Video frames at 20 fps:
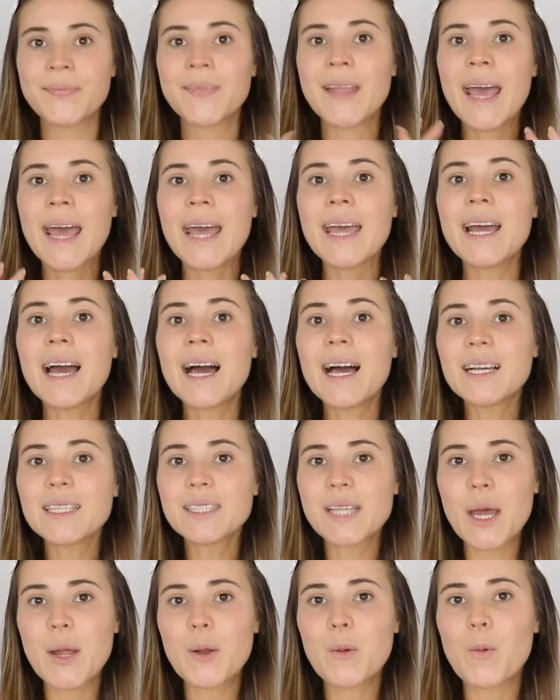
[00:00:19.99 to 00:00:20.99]
Hey
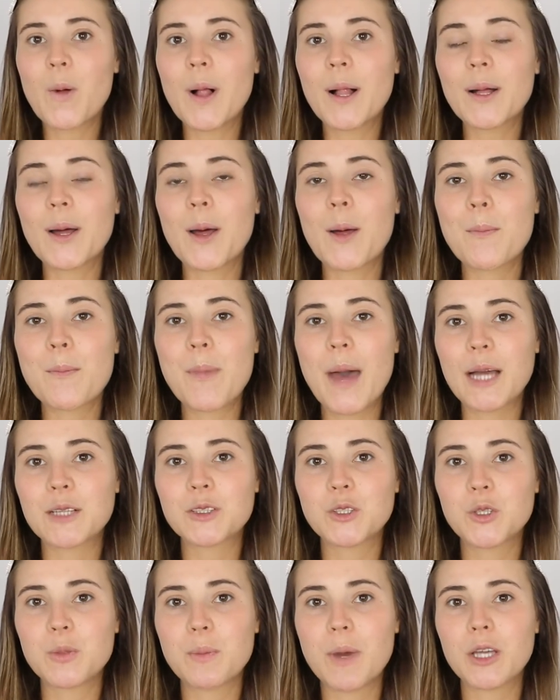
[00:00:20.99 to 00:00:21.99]
guys, and welcome
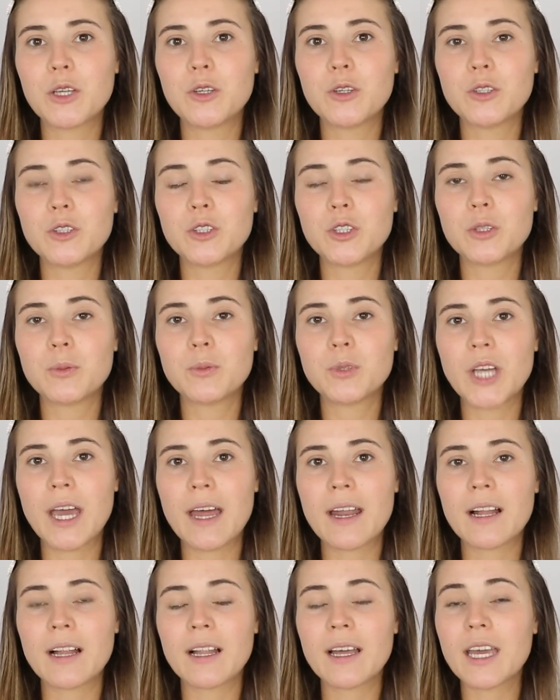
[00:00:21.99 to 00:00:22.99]
back to my YouTube
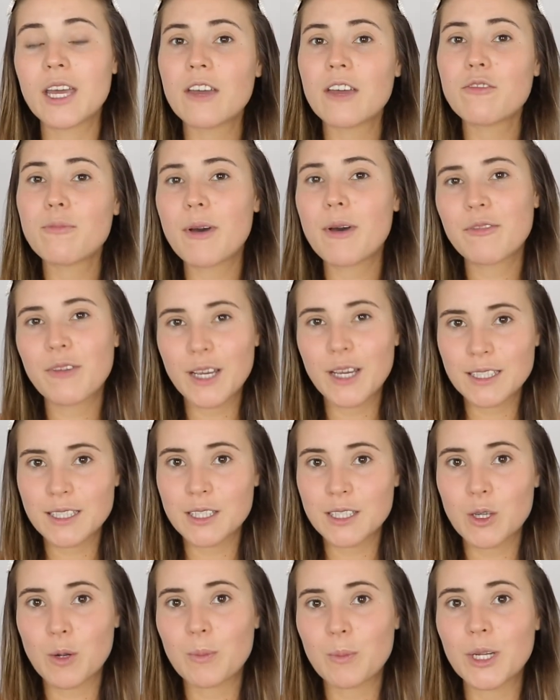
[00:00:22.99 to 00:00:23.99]
channel. If my face
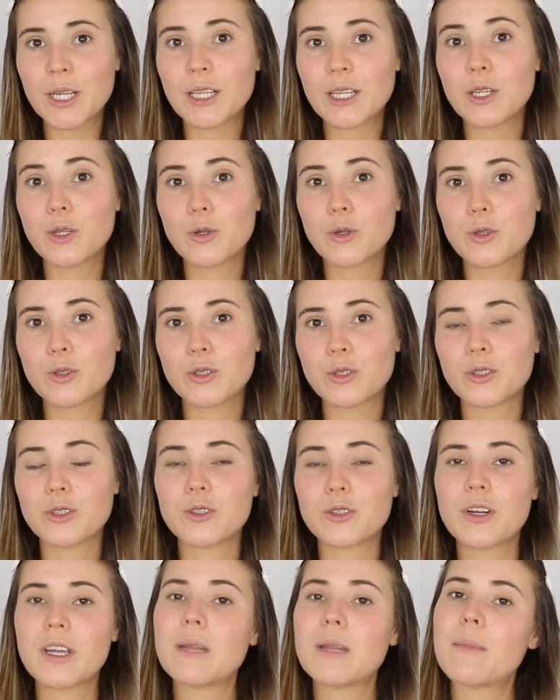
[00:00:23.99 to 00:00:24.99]
is completely new to your
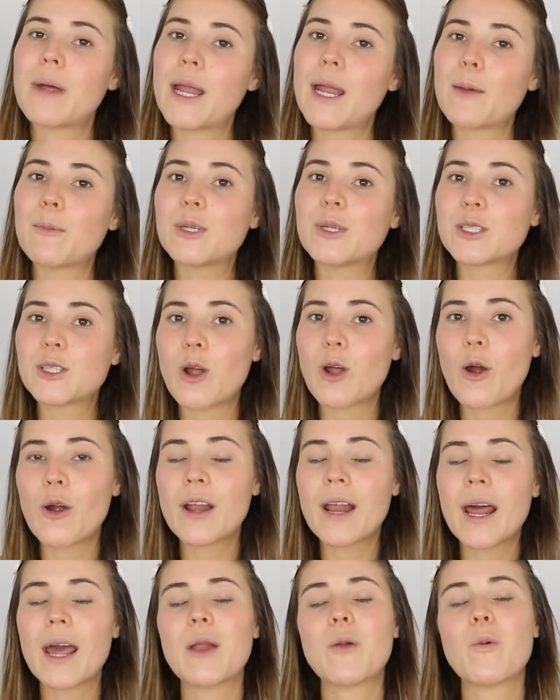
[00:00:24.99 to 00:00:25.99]
screen, my name is
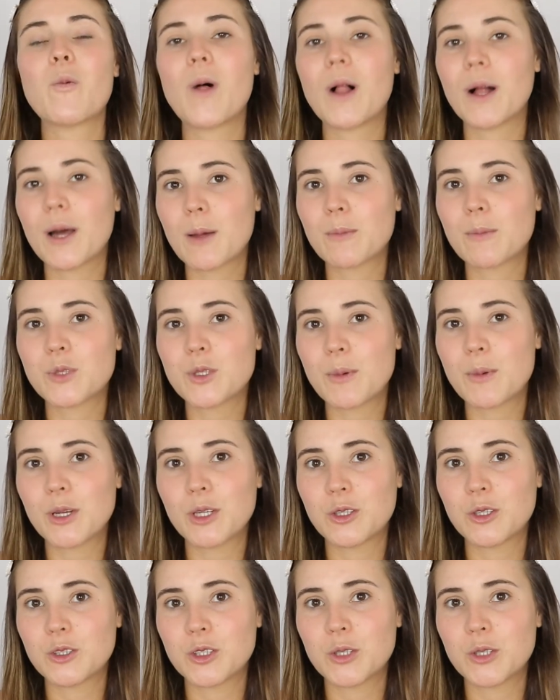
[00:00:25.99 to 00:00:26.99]
Lauren and welcome to my
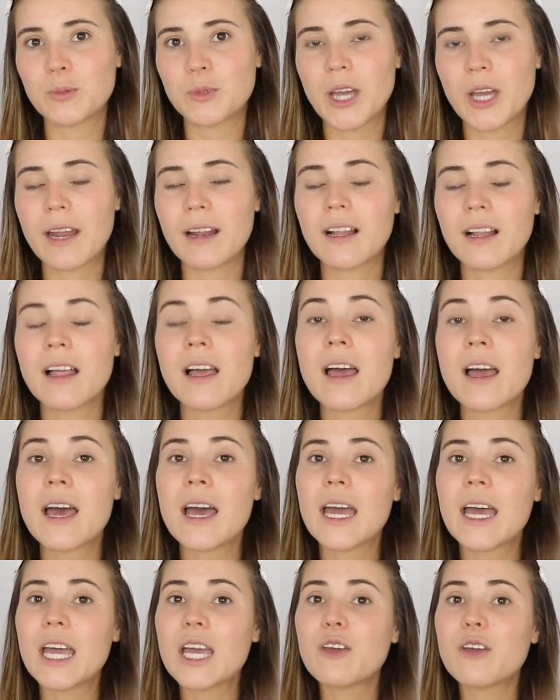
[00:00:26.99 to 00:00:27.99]
YouTube channel.
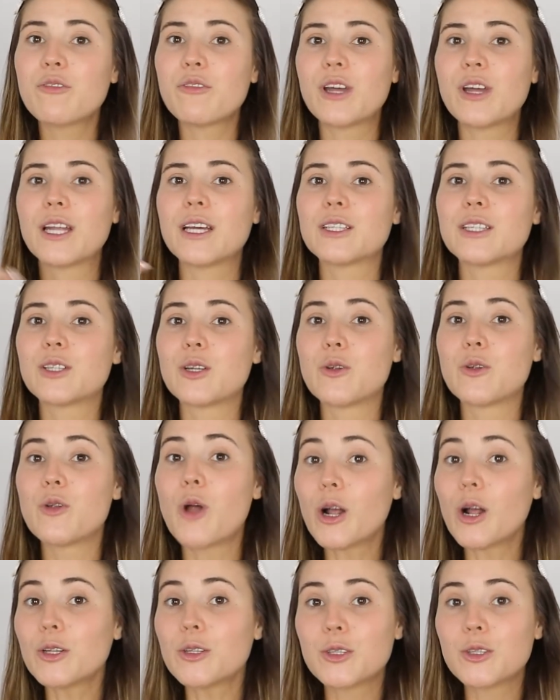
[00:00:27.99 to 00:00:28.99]
If it is
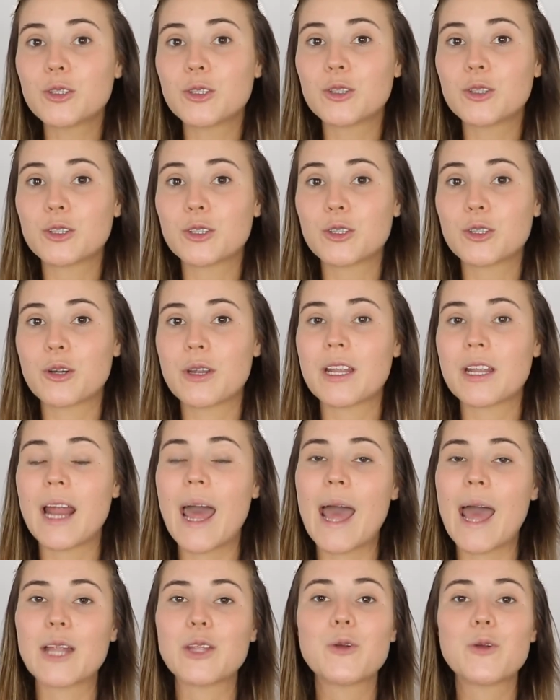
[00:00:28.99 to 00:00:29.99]
not new to your screen
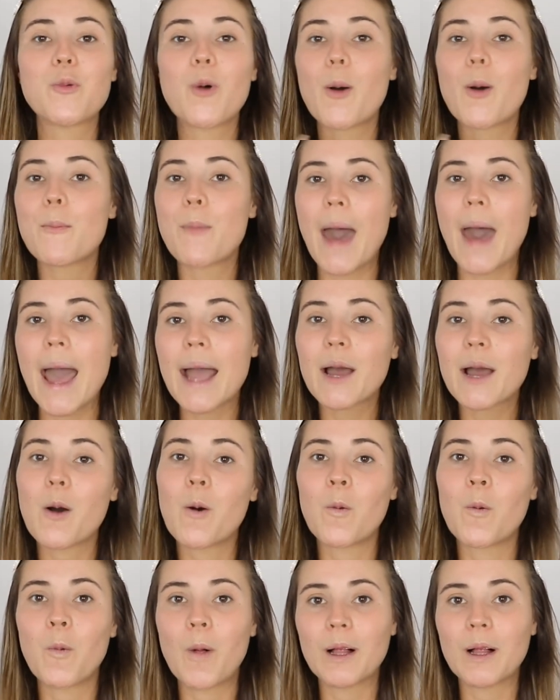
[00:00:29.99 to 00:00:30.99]
and you are back,
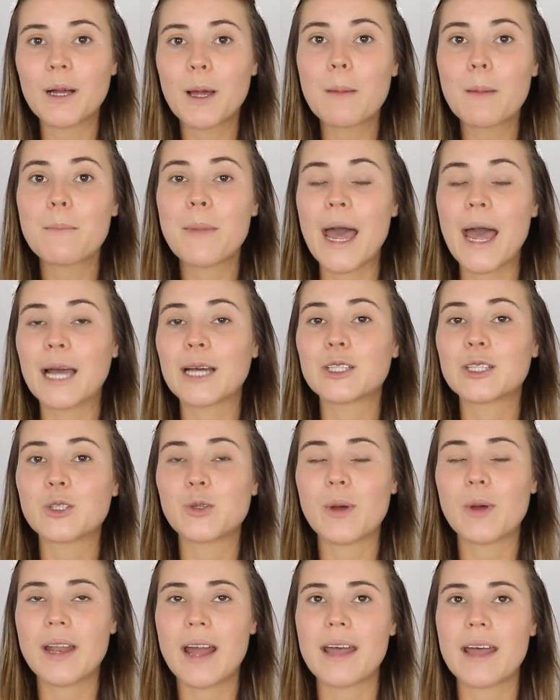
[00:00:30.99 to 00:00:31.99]
welcome back
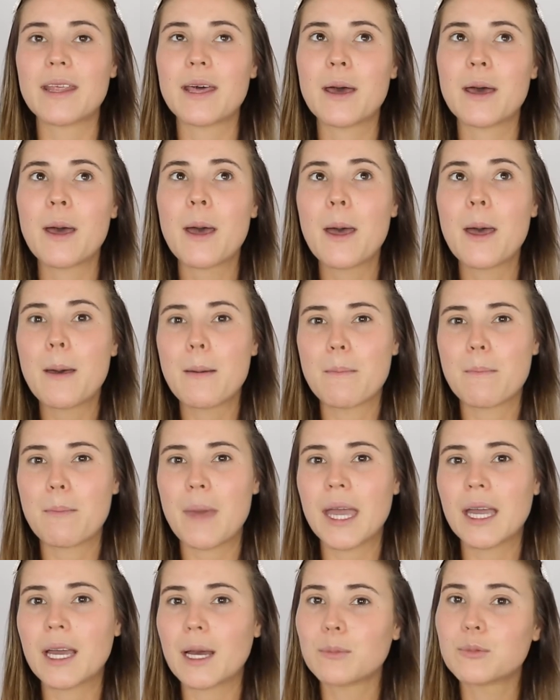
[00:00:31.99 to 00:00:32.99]
to another
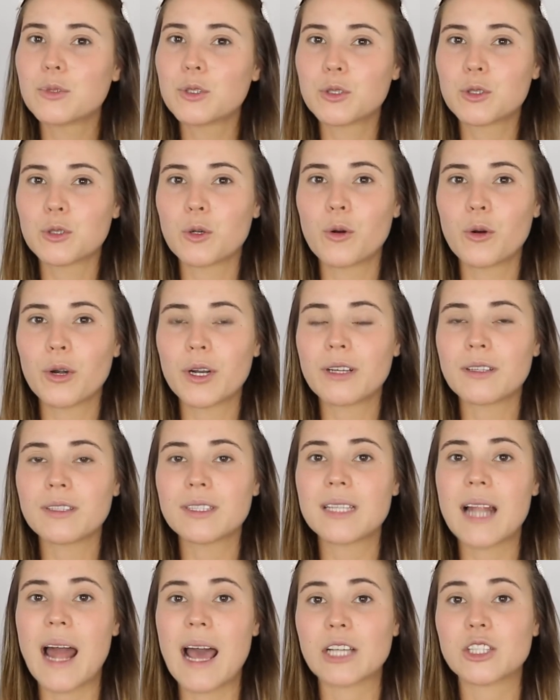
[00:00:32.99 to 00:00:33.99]
makeup tutorial
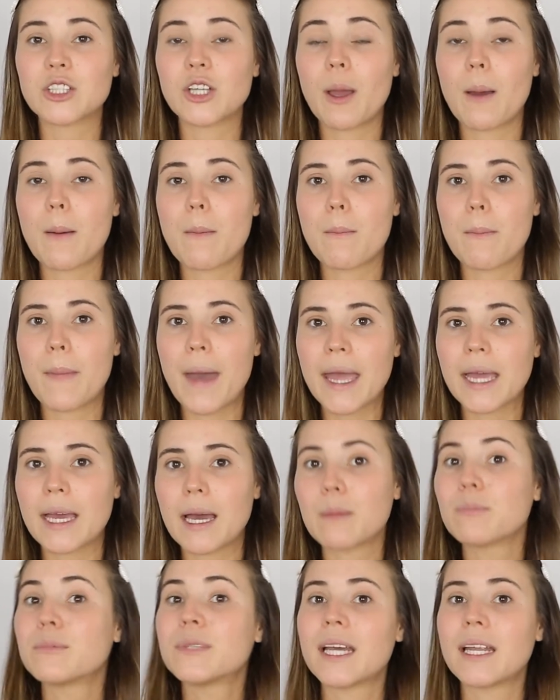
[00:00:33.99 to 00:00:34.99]
slash
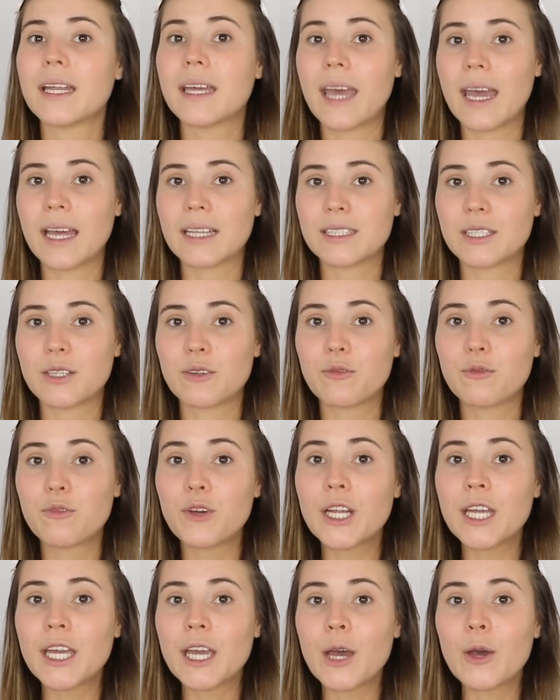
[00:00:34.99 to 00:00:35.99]
makeup dedicated
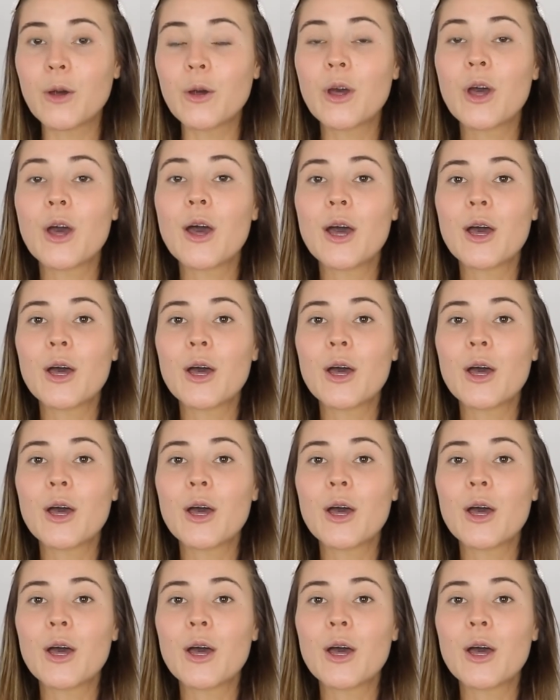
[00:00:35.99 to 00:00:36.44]
video.